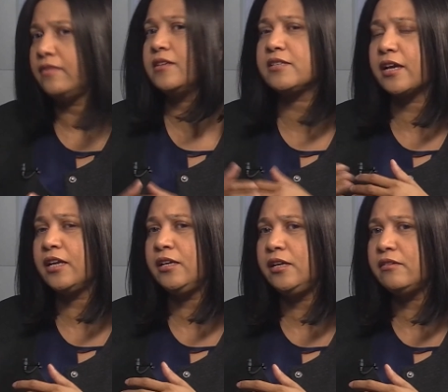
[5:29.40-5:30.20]
The
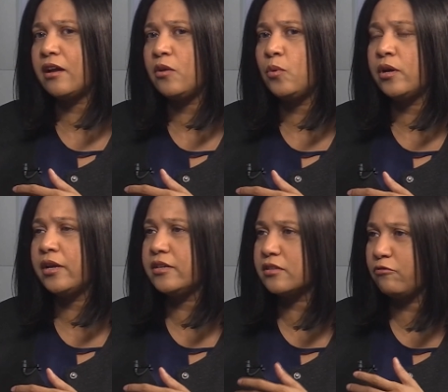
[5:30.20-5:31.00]
second key driver
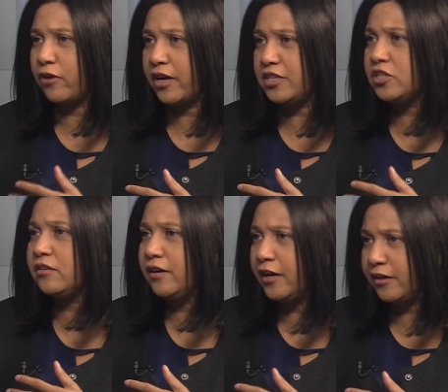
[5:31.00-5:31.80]
is a five G
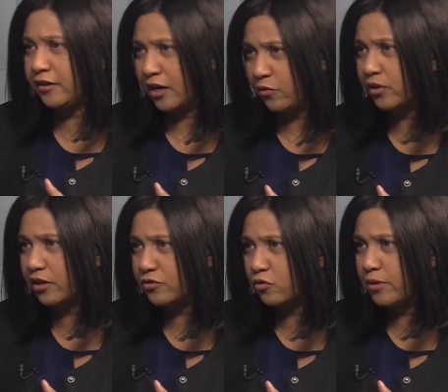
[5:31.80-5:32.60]
related network
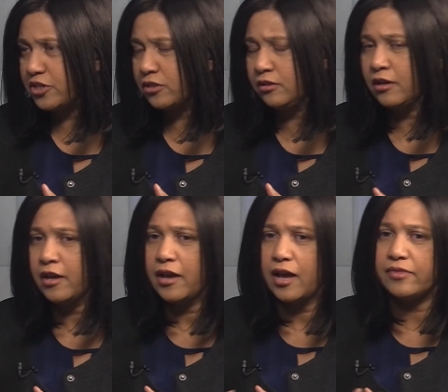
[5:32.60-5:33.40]
transformation,
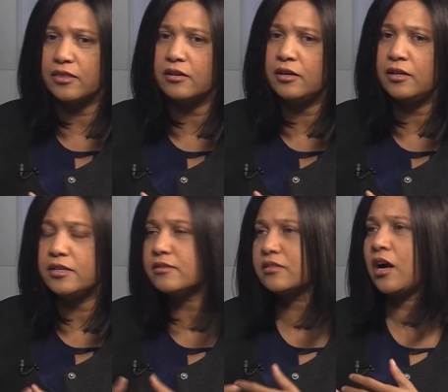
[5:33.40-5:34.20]
and third
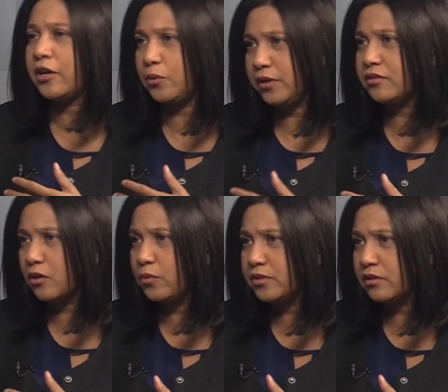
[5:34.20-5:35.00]
is the IoT
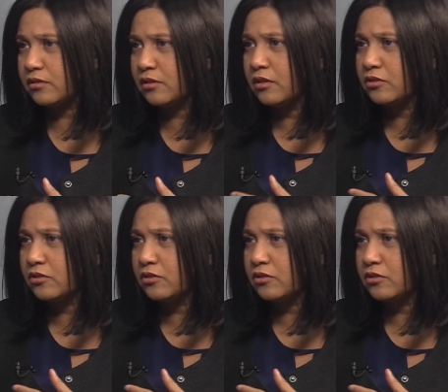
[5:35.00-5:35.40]
services.